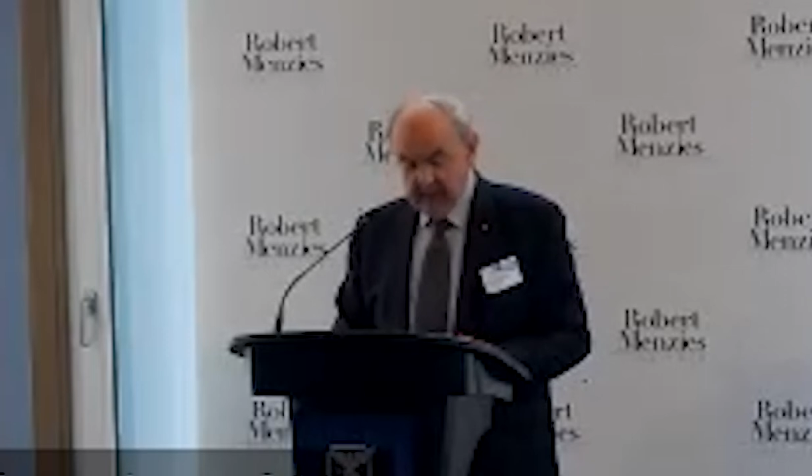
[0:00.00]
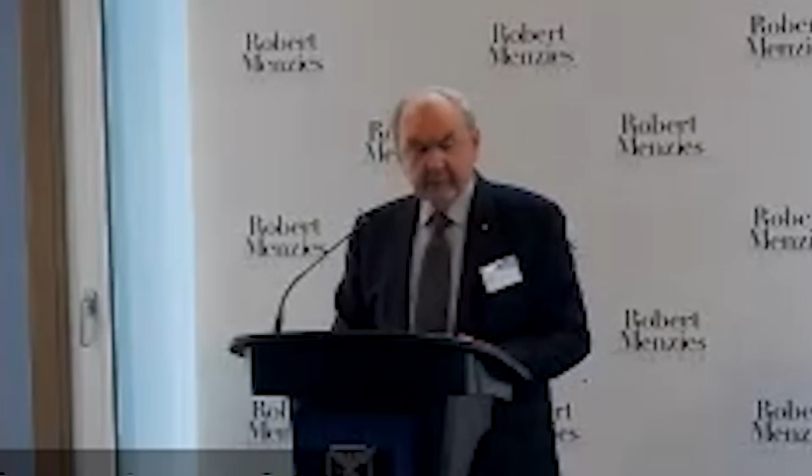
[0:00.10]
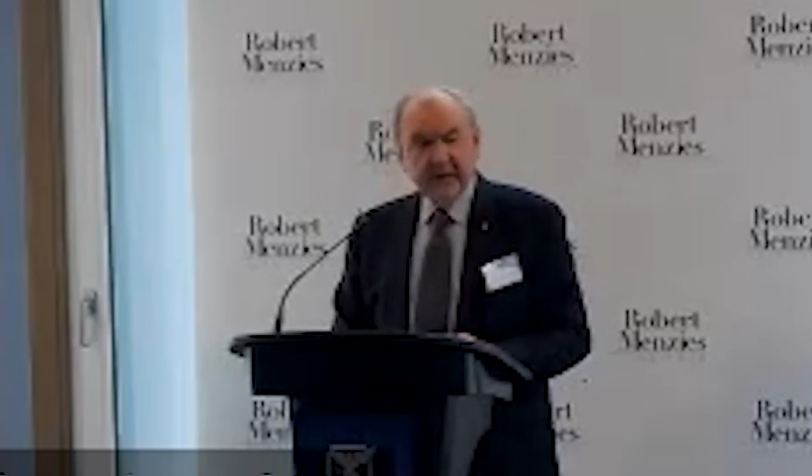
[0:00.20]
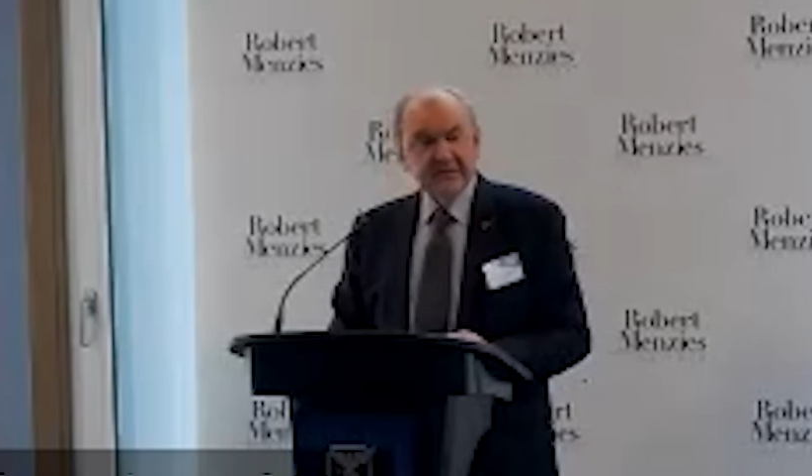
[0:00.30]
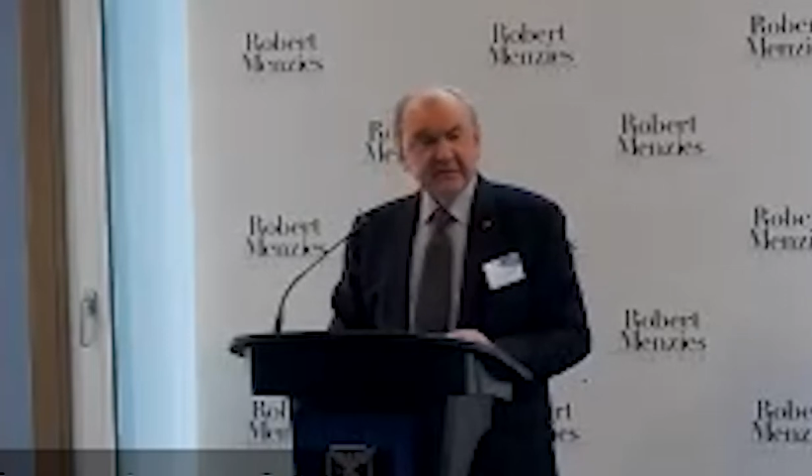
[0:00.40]

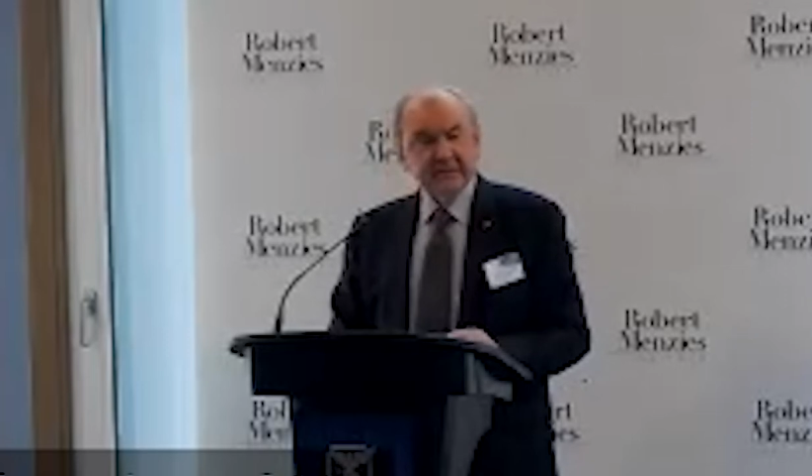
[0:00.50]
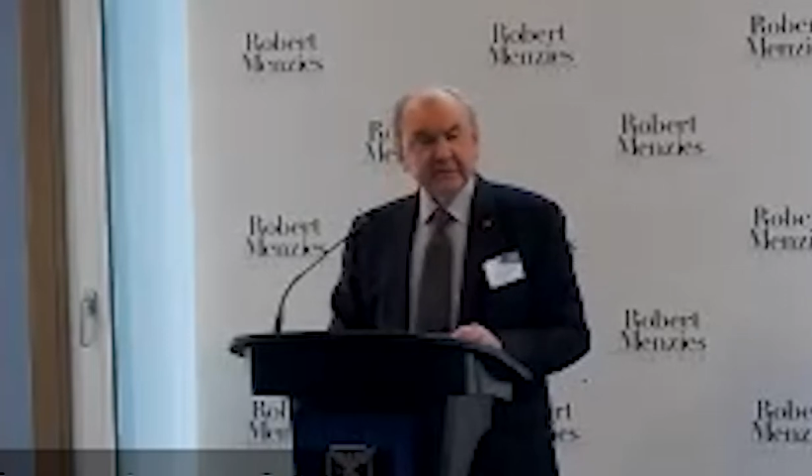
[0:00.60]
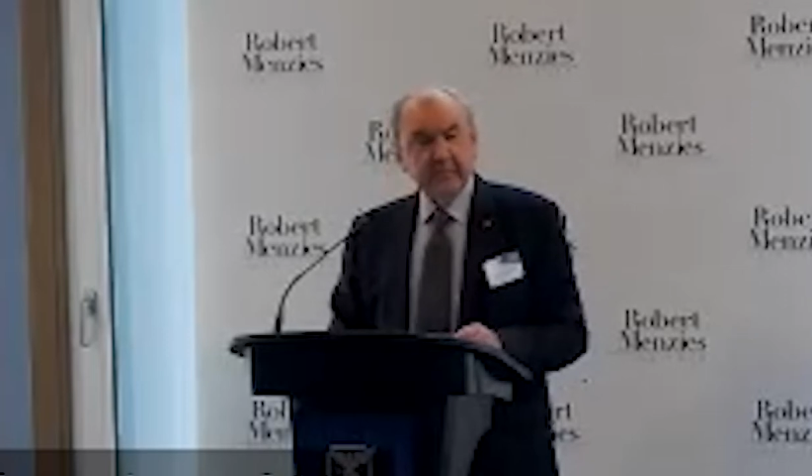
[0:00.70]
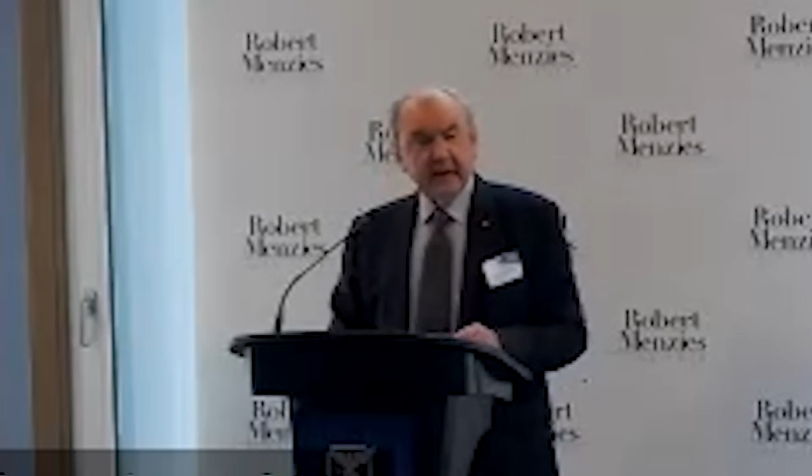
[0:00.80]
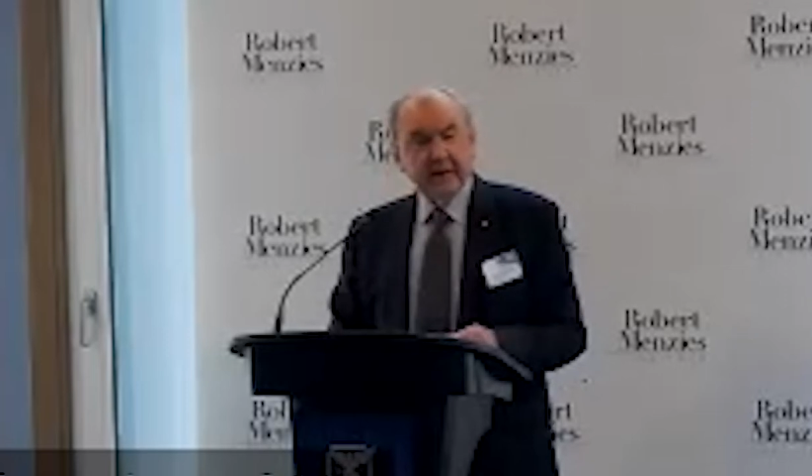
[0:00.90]
Menzies, as
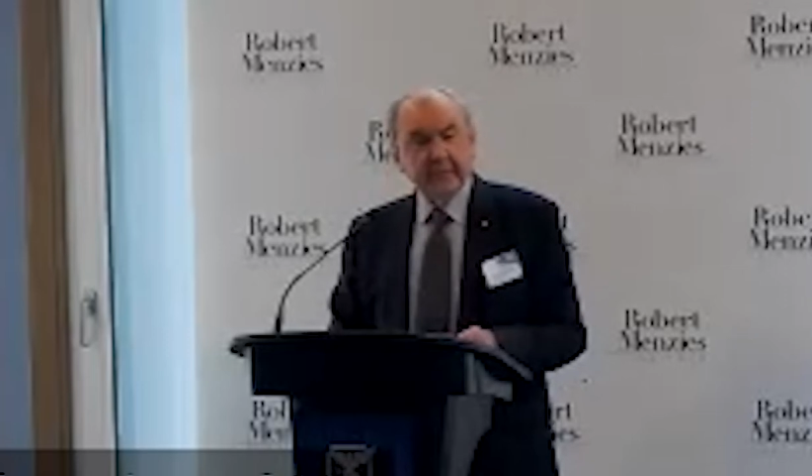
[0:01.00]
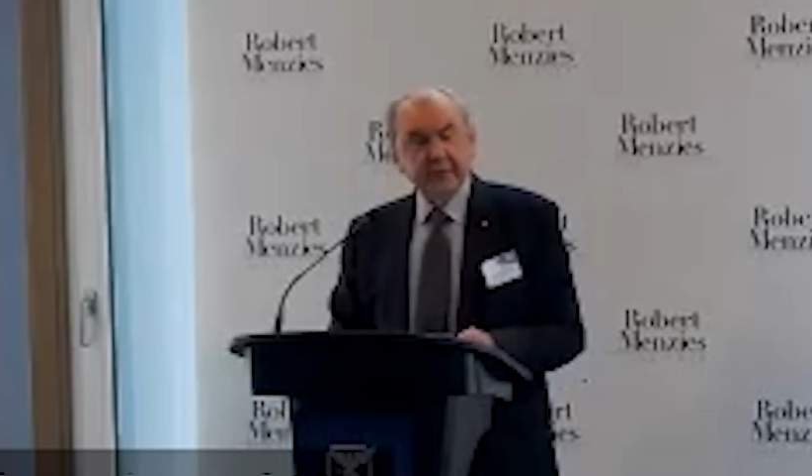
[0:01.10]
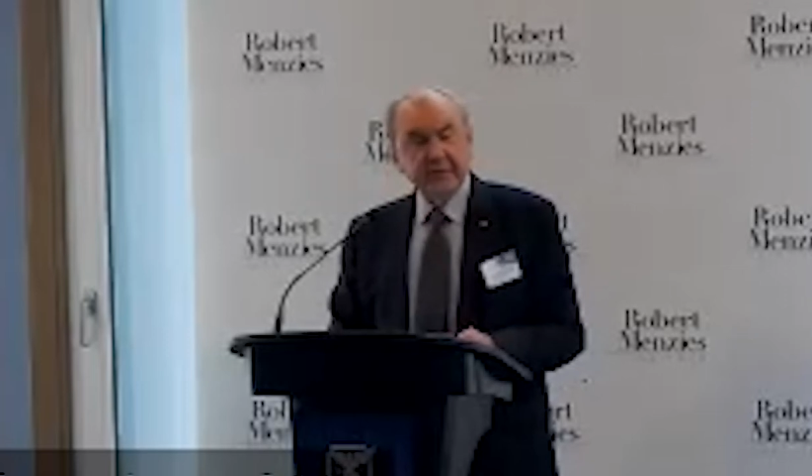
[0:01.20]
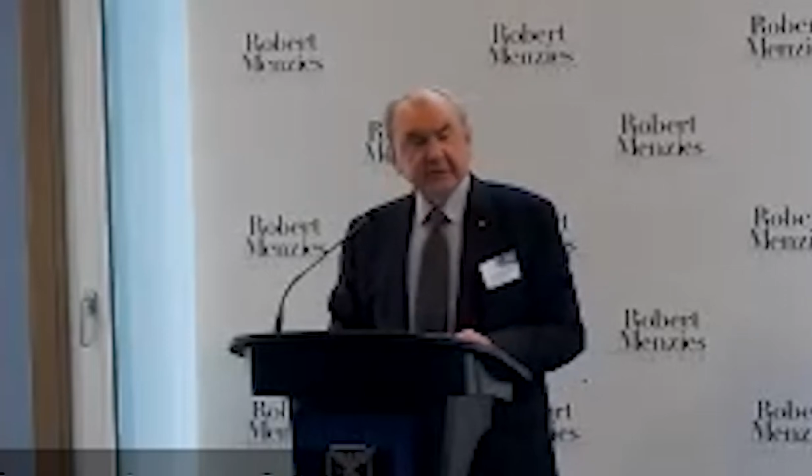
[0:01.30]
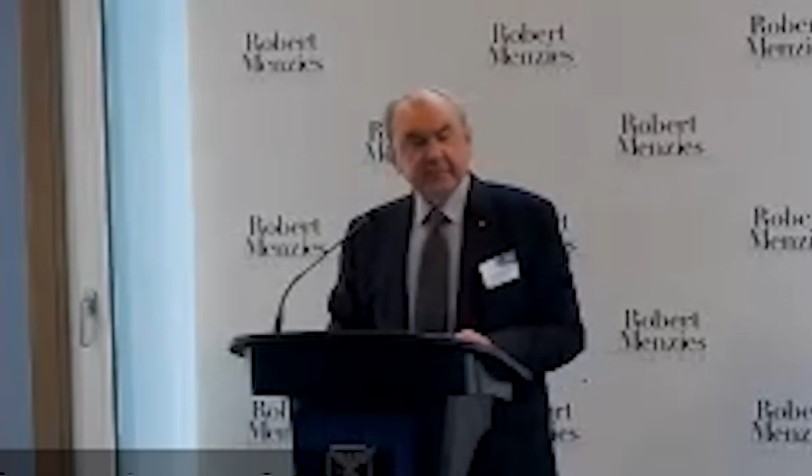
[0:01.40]
a man of
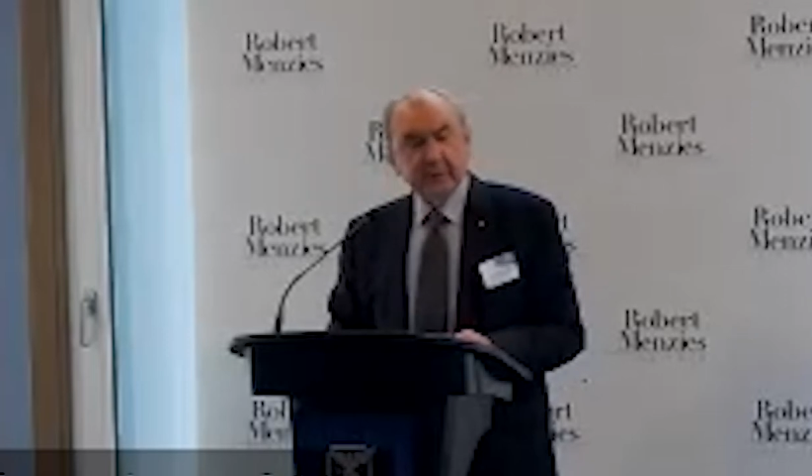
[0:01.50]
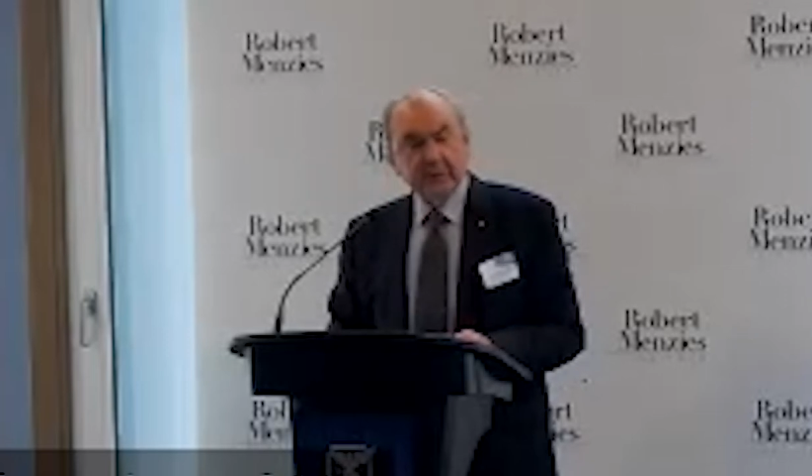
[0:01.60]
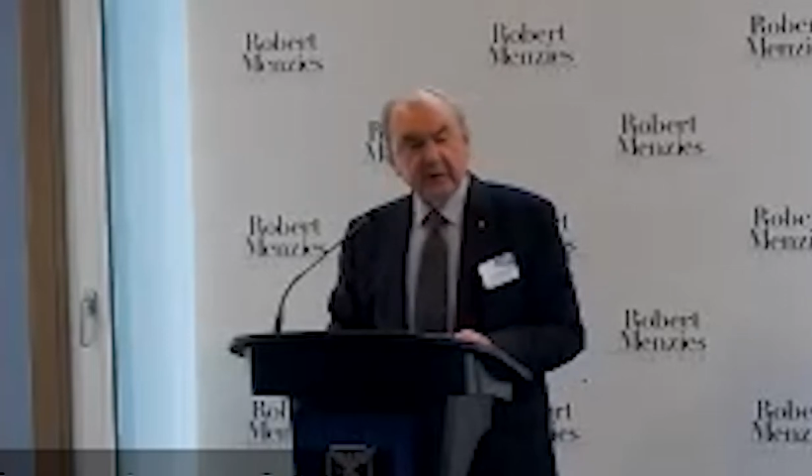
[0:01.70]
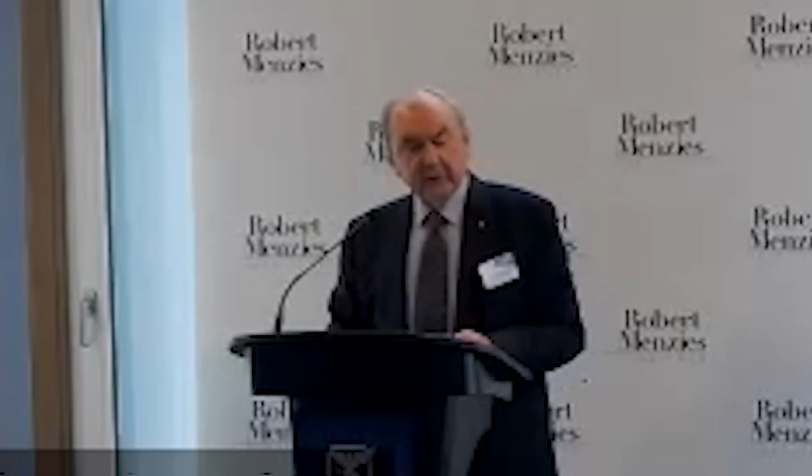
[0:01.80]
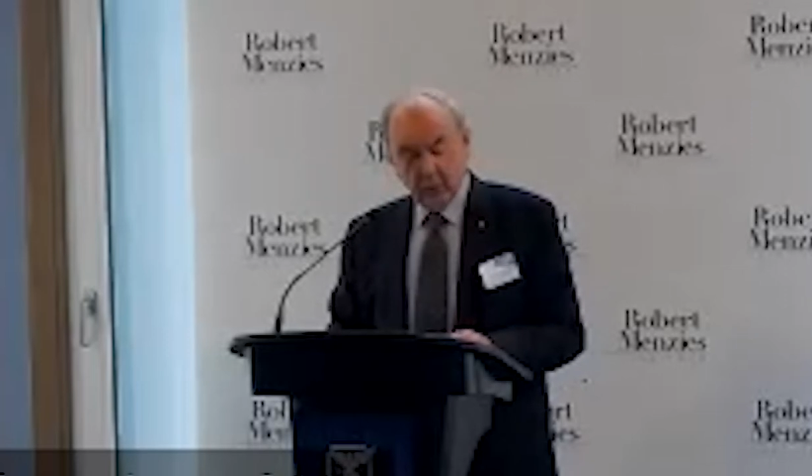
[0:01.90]

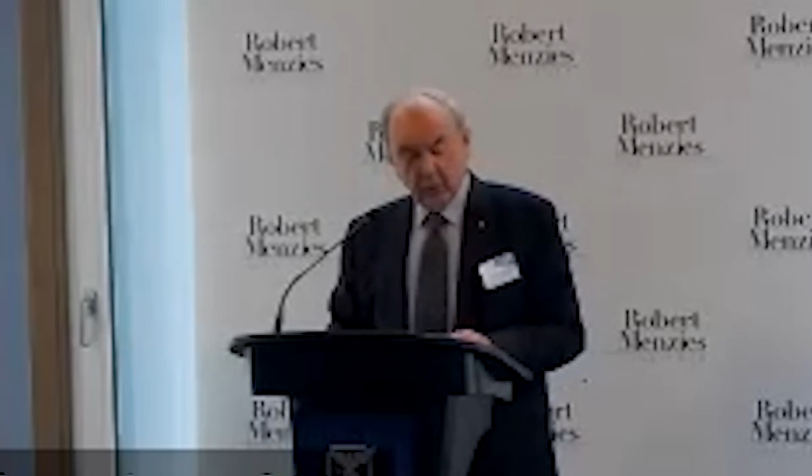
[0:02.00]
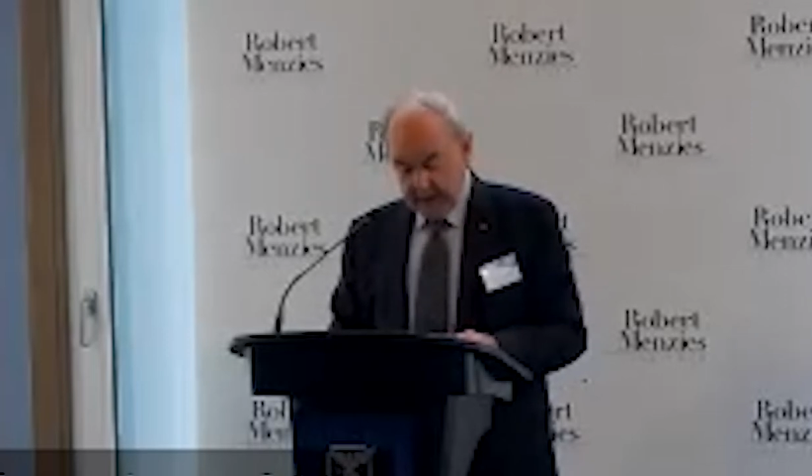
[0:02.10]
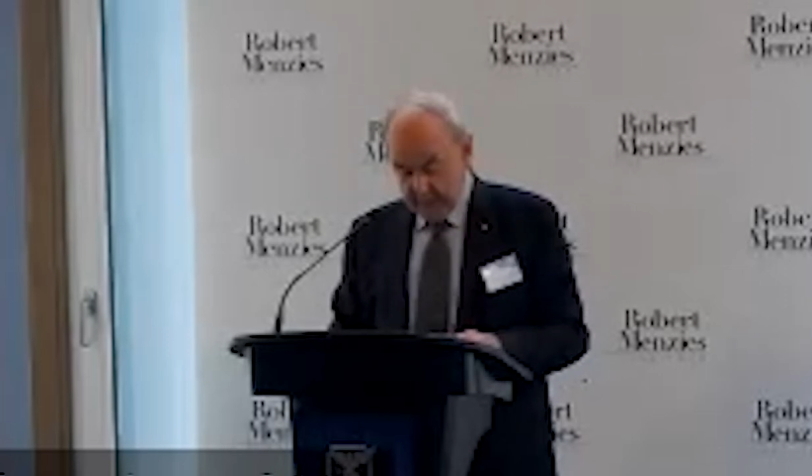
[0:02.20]
principle, had already